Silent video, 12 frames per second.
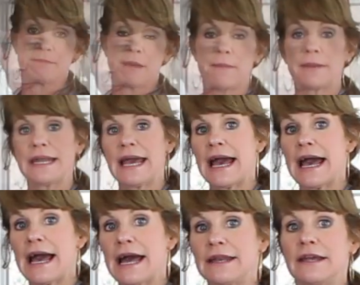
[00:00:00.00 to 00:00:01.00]
I'm gonna
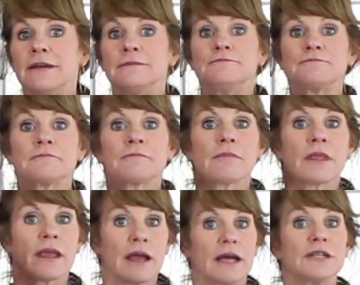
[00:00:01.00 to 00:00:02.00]
add
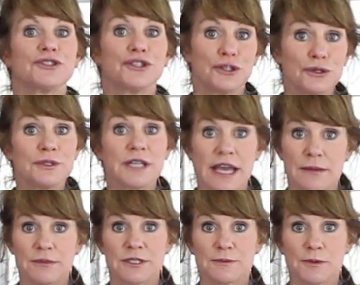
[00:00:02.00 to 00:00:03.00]
2
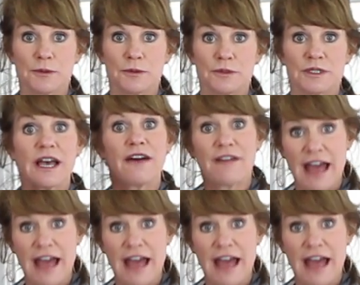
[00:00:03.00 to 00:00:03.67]
tablespoons of